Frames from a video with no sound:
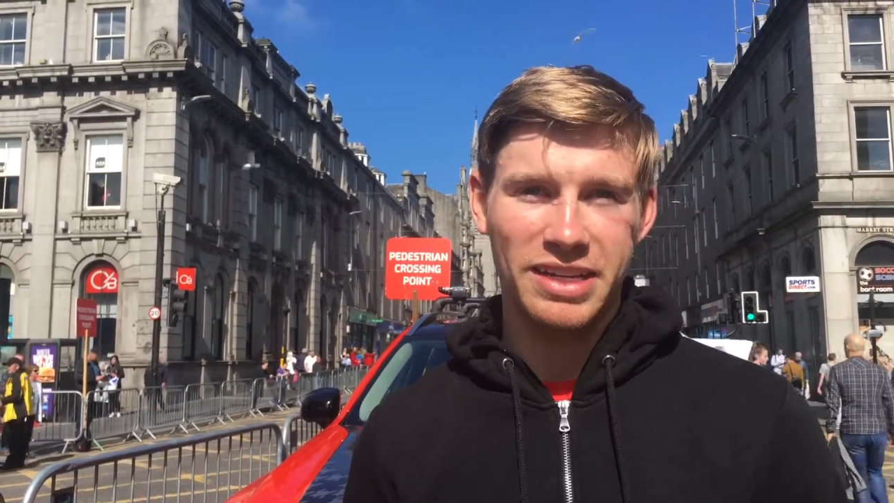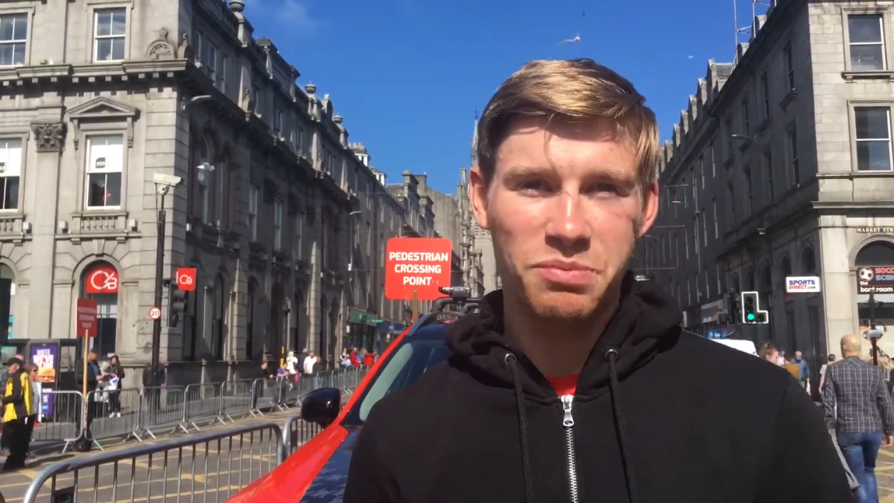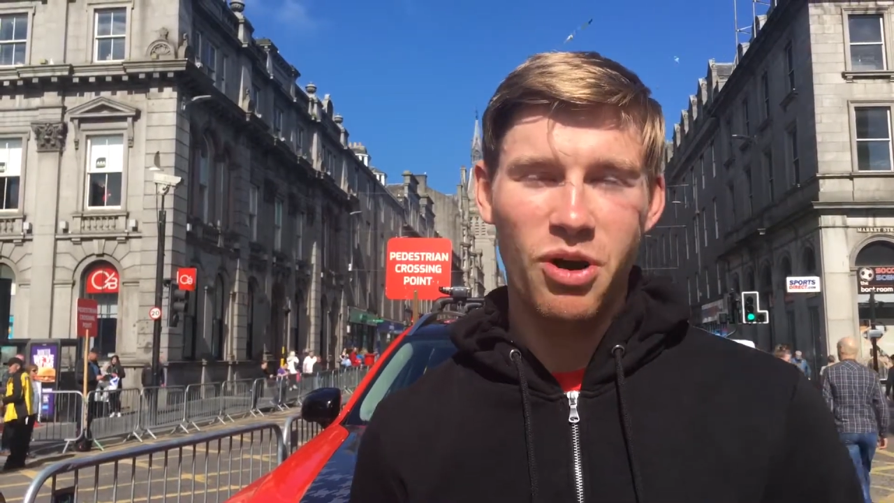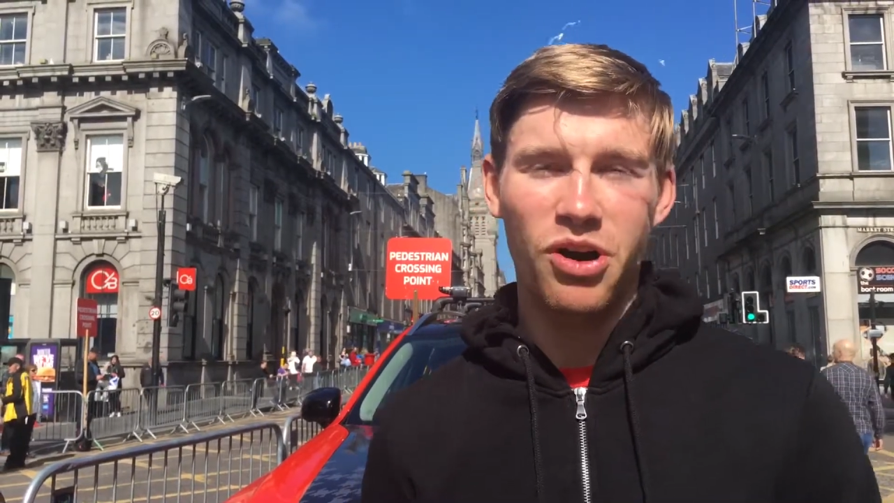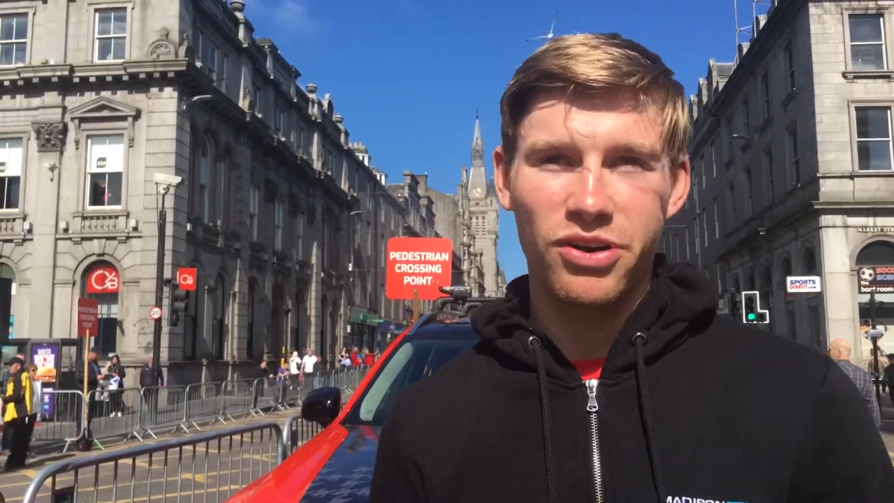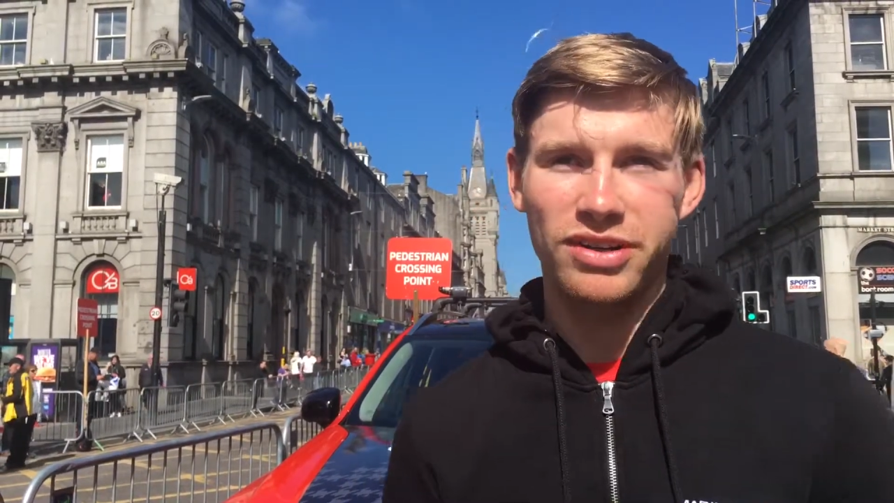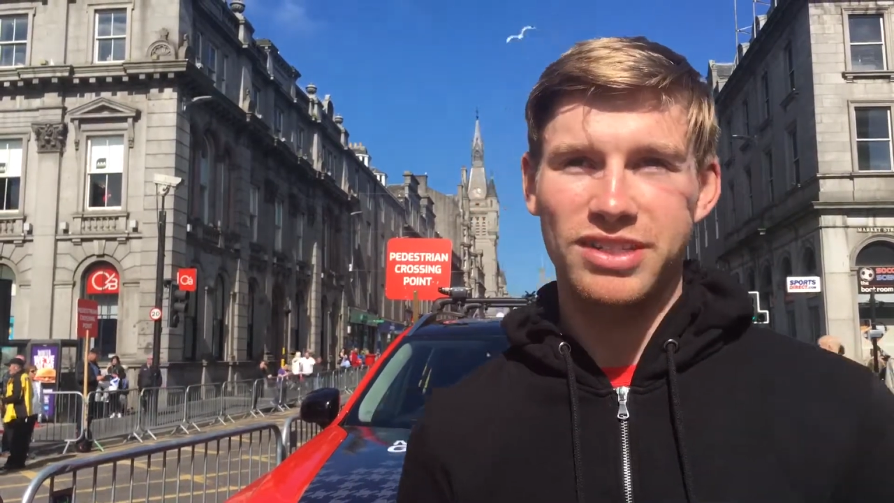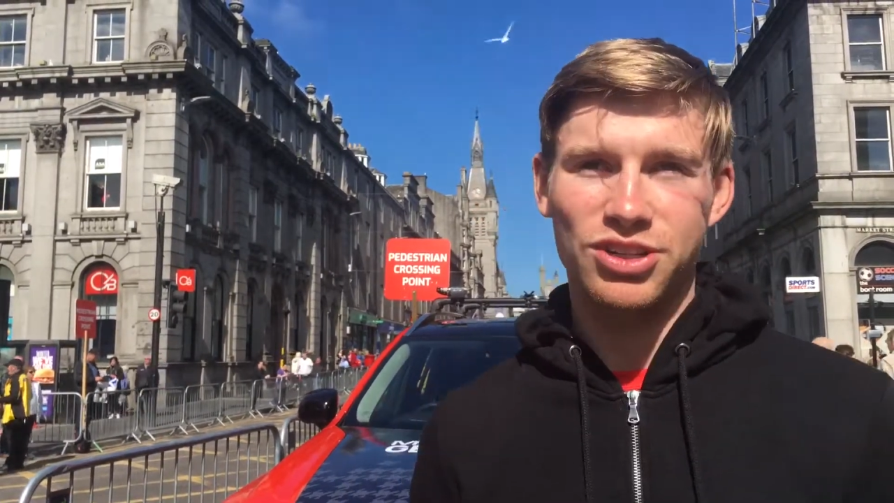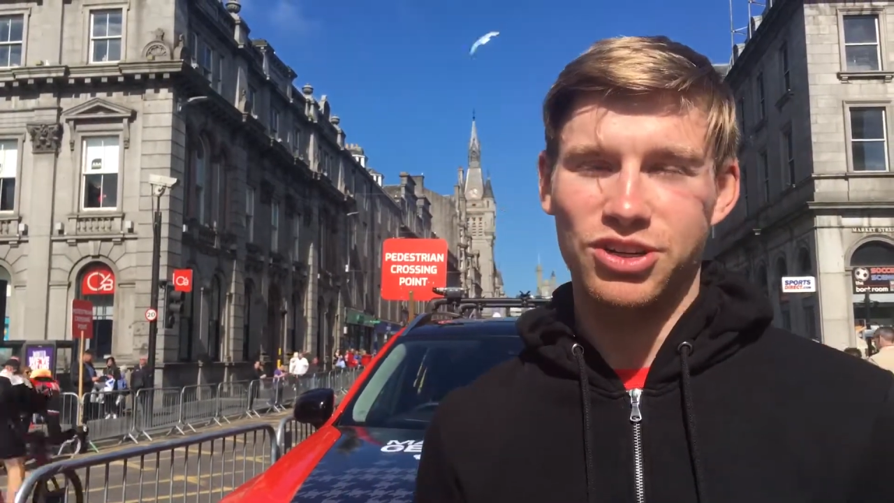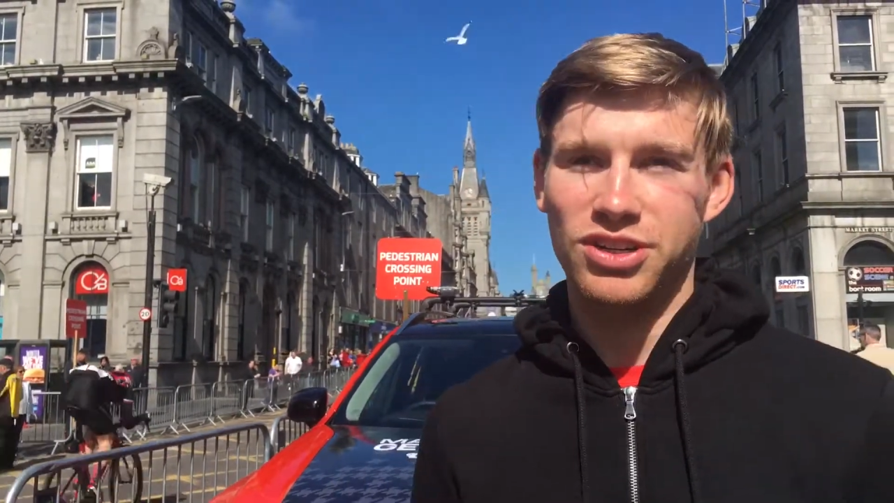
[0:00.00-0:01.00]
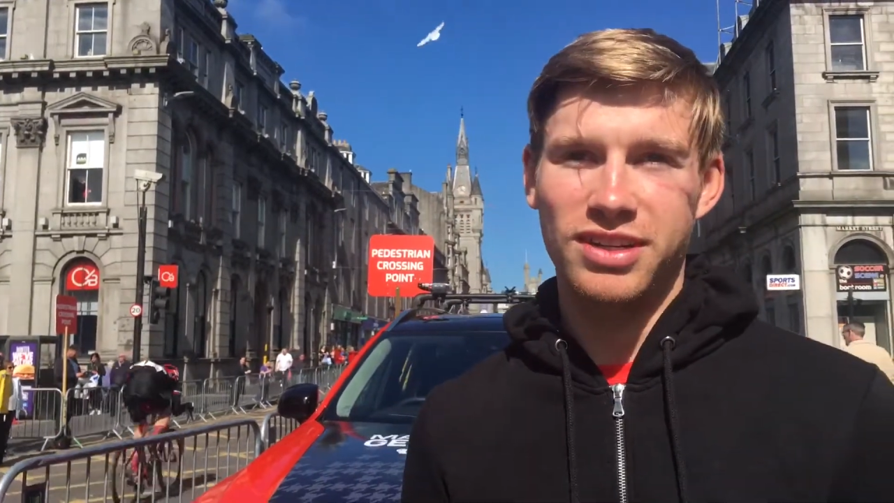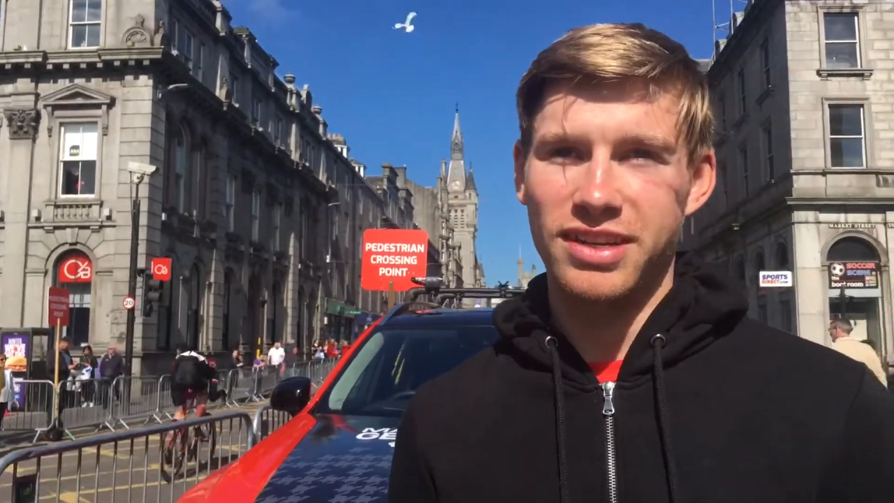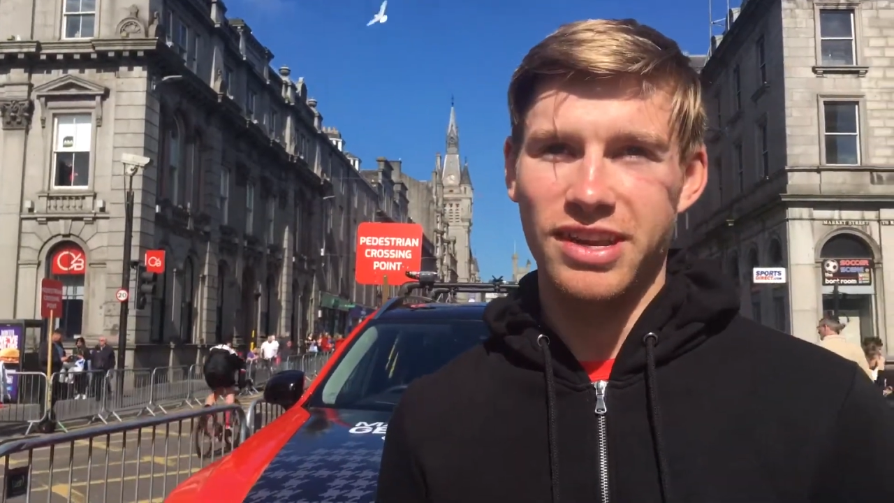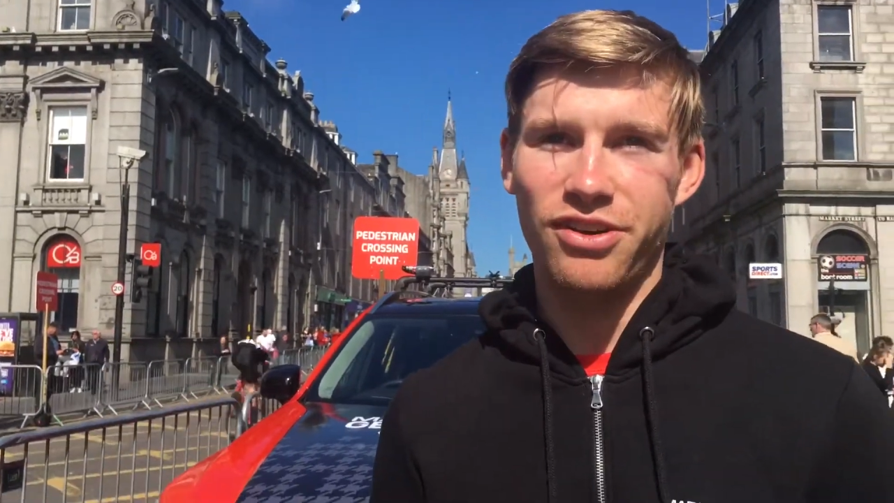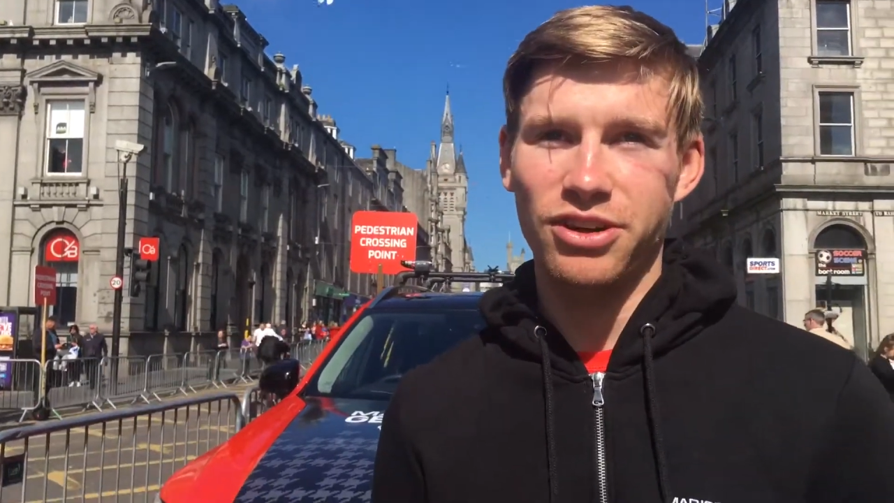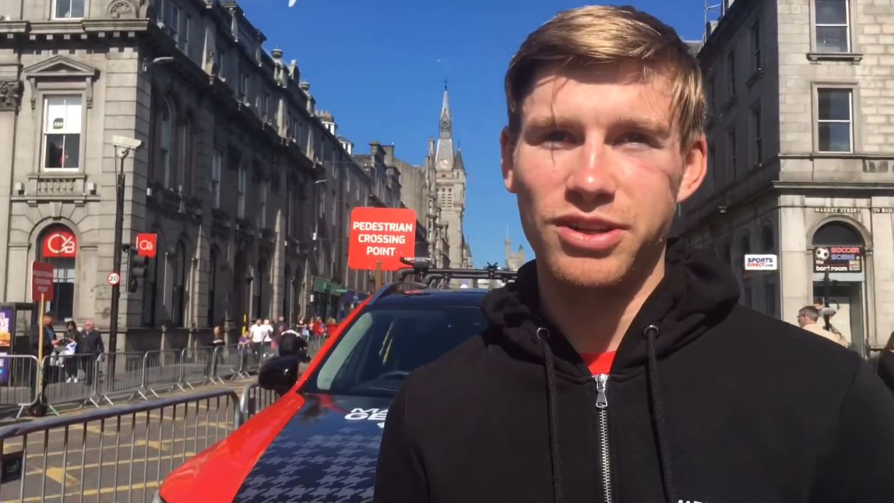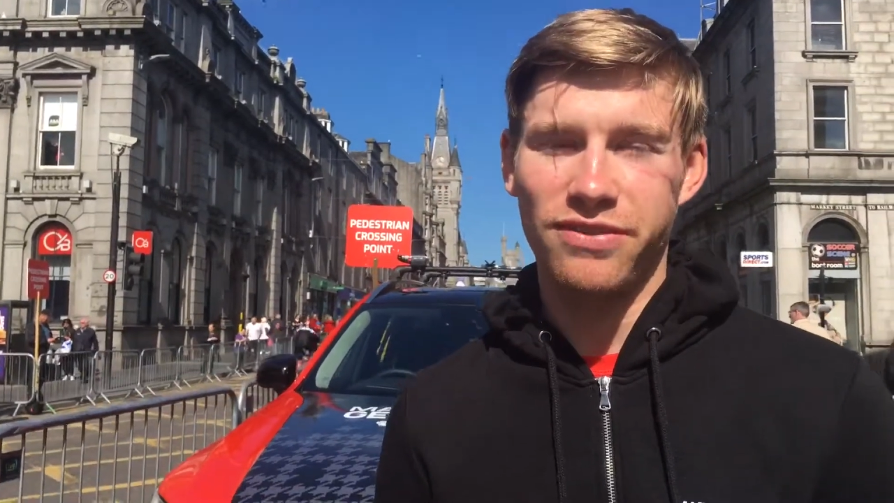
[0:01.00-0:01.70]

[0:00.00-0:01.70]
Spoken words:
It's just, you've got to